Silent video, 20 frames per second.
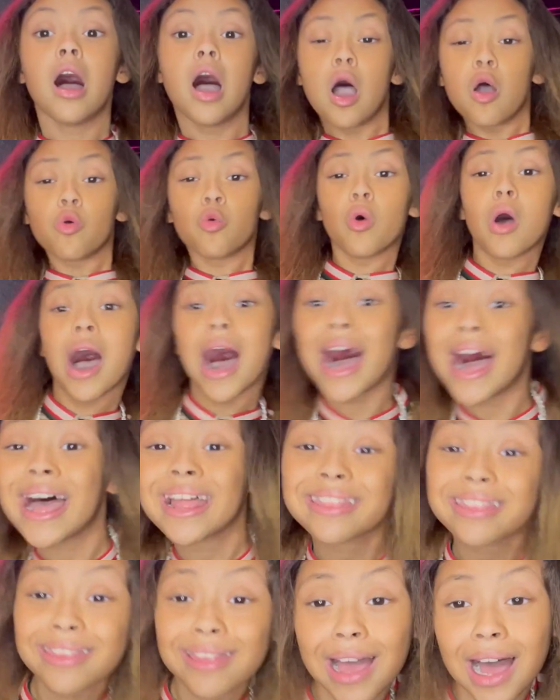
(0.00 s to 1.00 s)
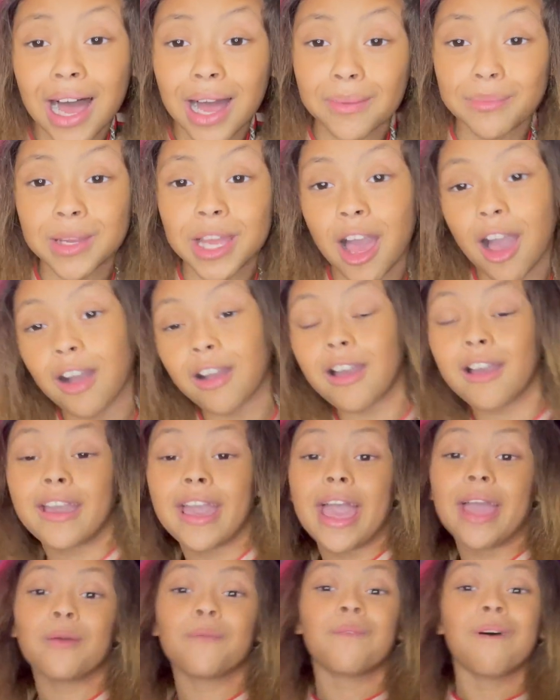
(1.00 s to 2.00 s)
What's up,
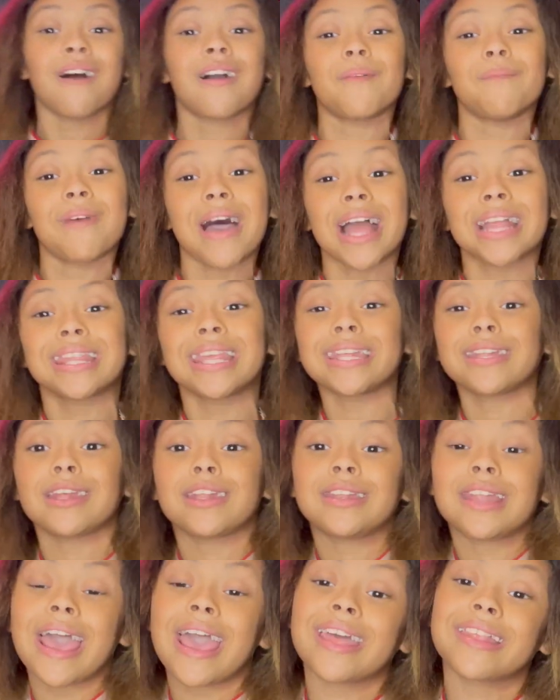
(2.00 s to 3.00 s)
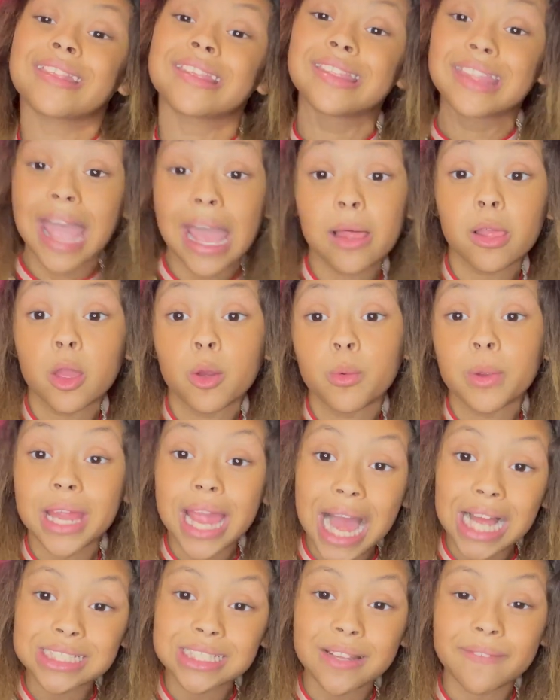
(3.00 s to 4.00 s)
gogogang? Welcome back to today's daily
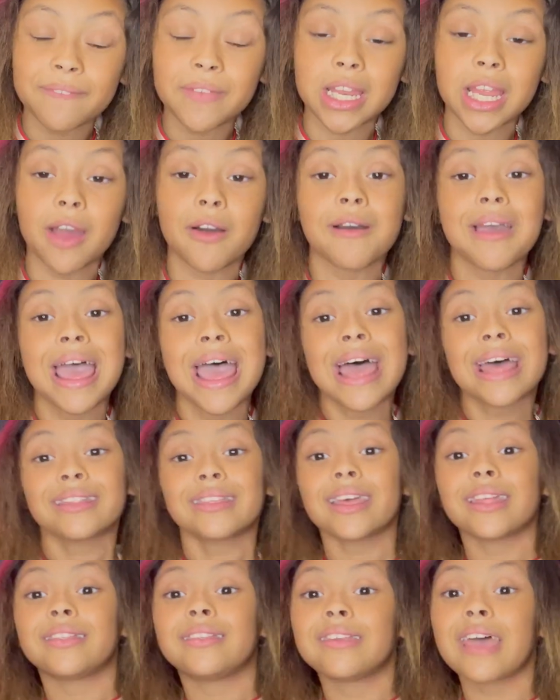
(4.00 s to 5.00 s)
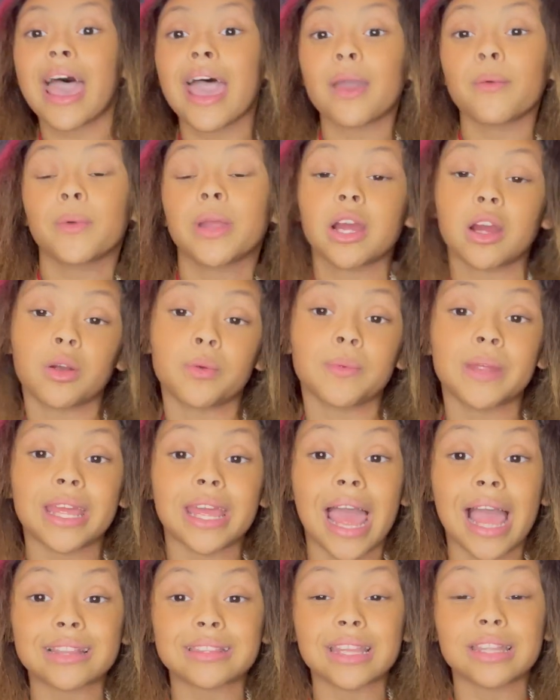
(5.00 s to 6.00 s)
reaction video. Today we are
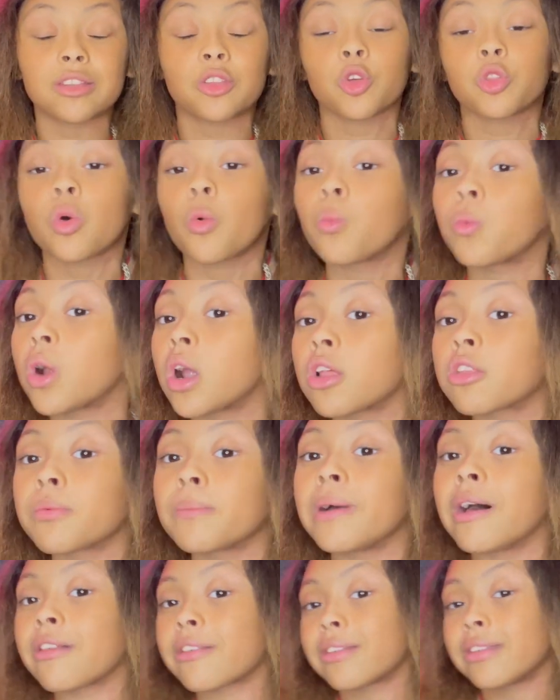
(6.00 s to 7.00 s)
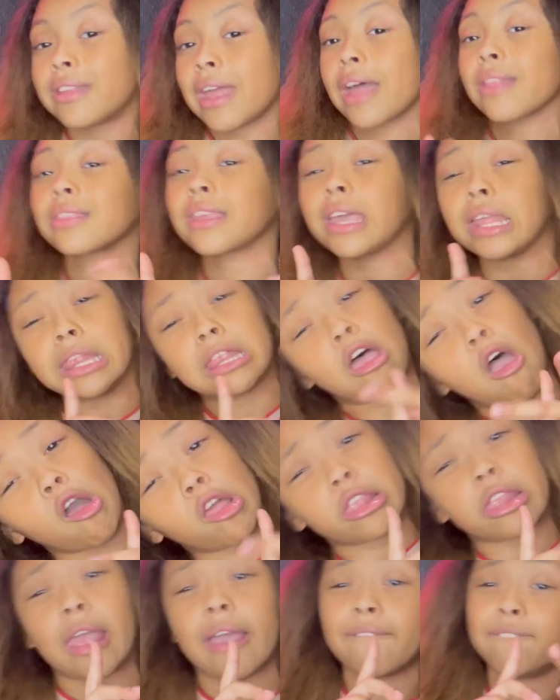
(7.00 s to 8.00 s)
reacting to the world's most deadly
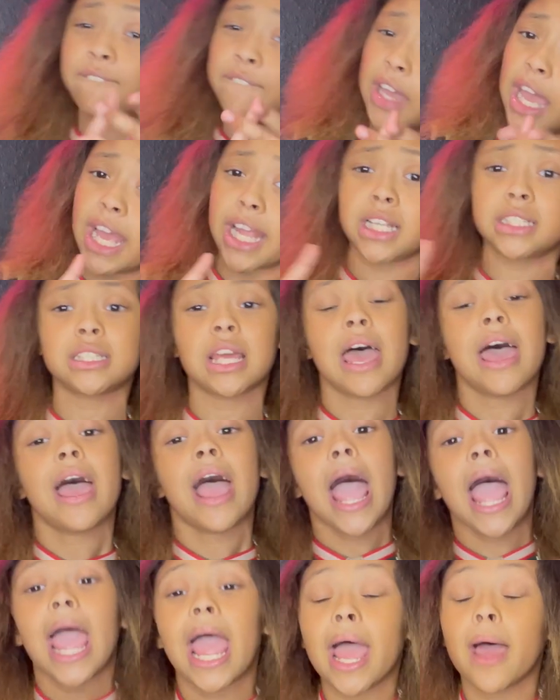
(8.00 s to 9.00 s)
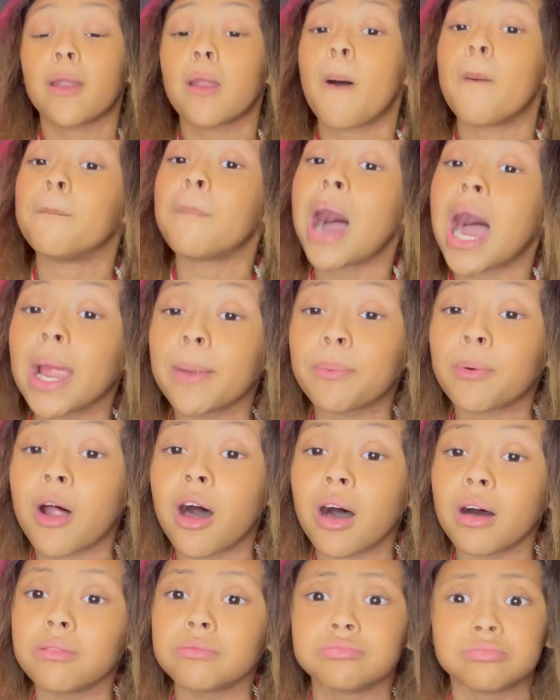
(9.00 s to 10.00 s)
toxic fish and my
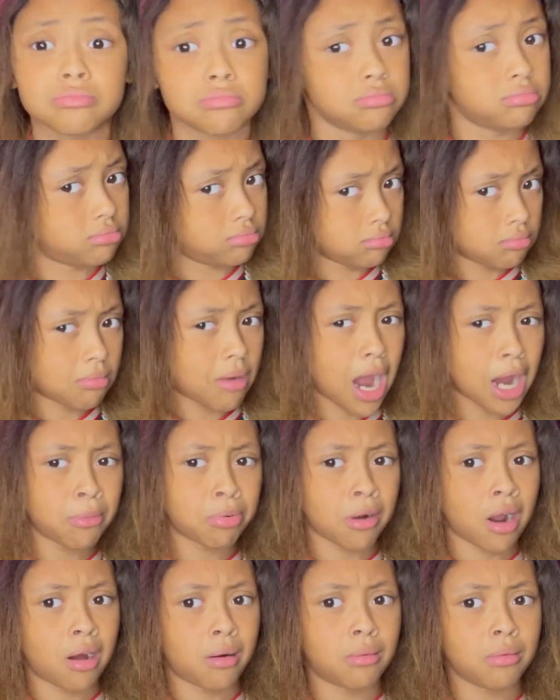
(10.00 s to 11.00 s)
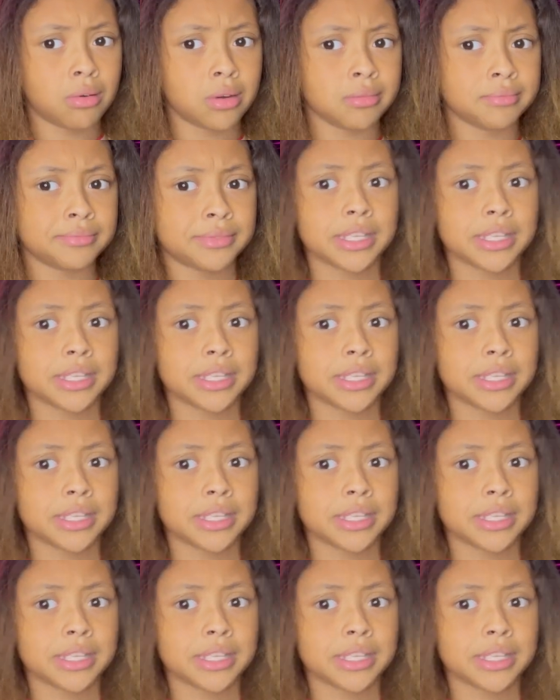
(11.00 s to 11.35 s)
problem. My problem.